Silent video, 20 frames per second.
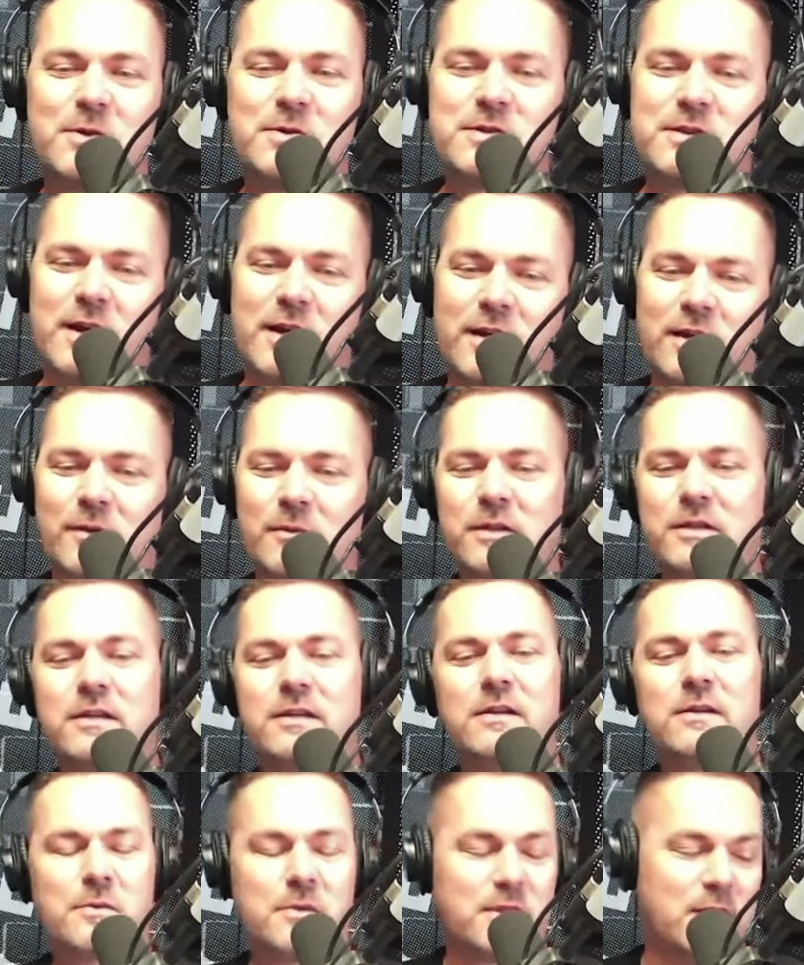subtle
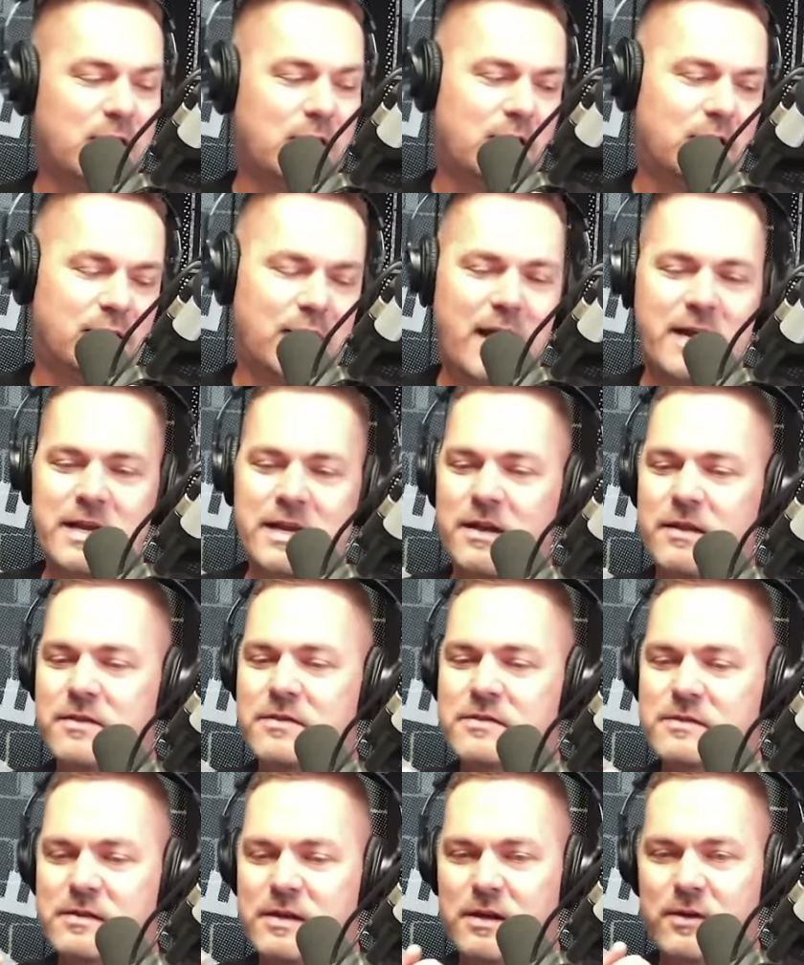when the lighting of the
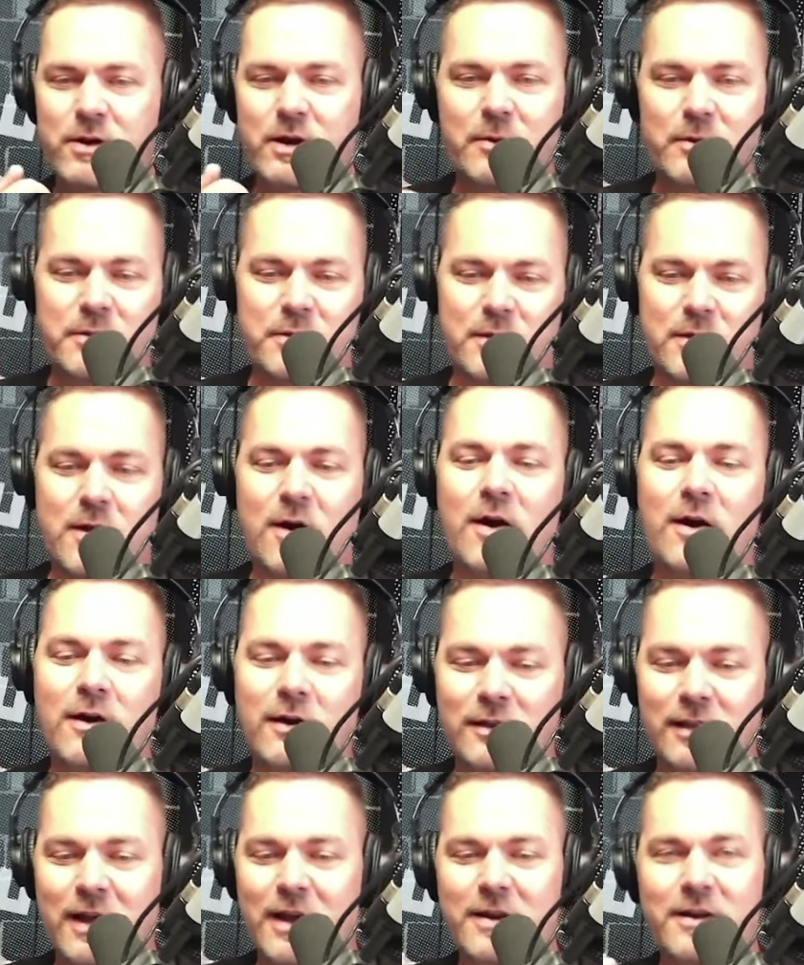cigarette with the
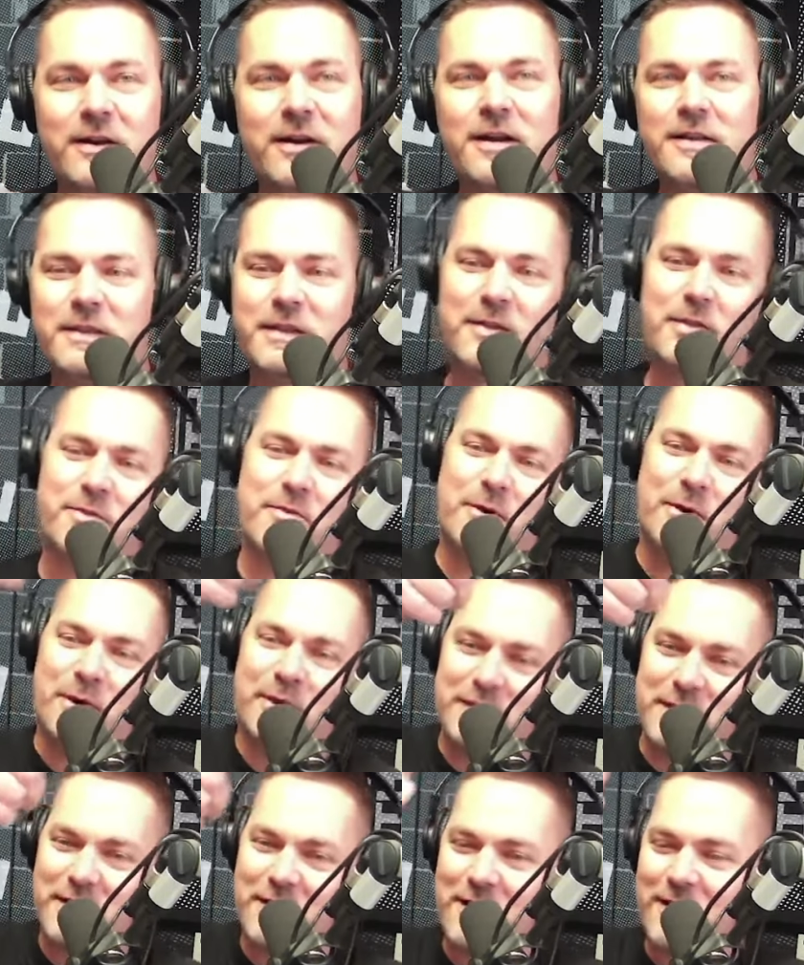car lighter and then
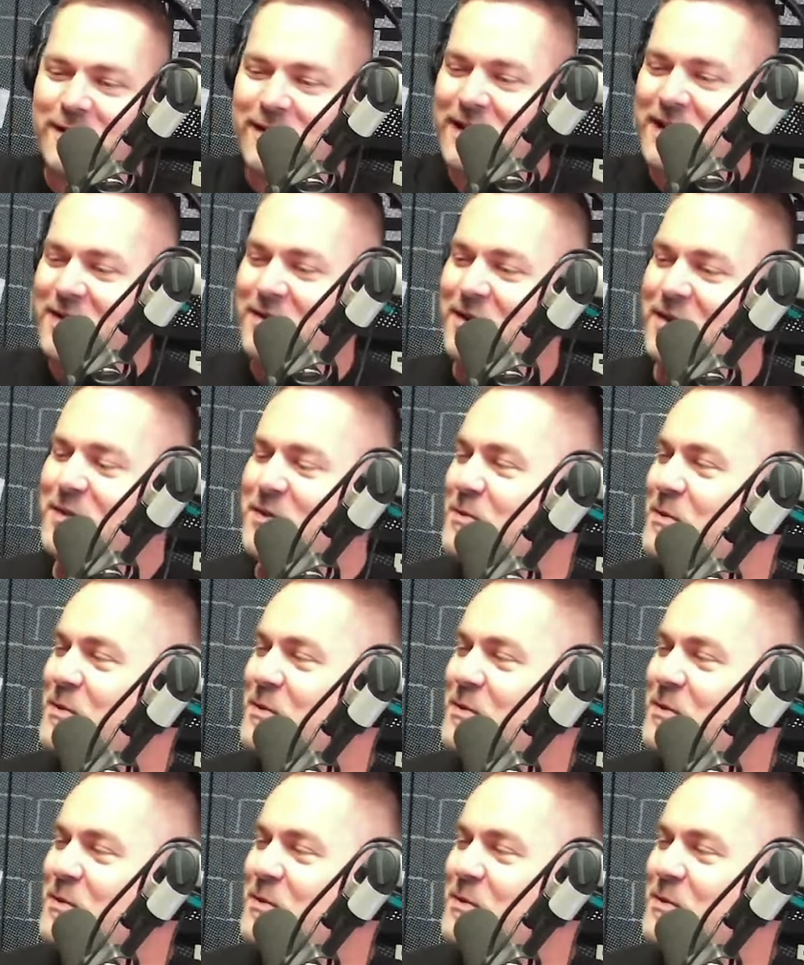throwing the car lighter out the